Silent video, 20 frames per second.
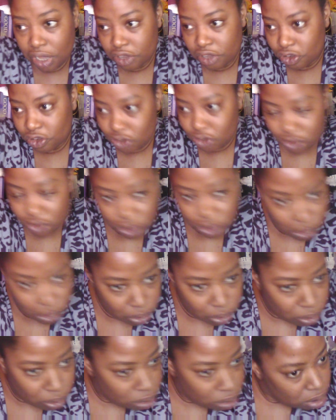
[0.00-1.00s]

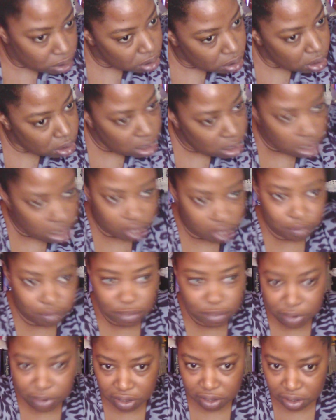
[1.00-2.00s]
So
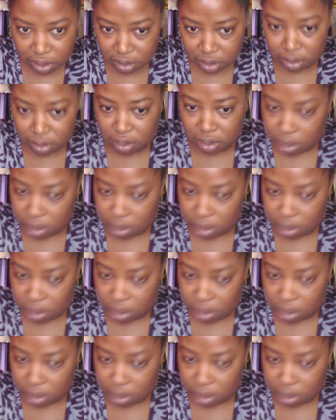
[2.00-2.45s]
in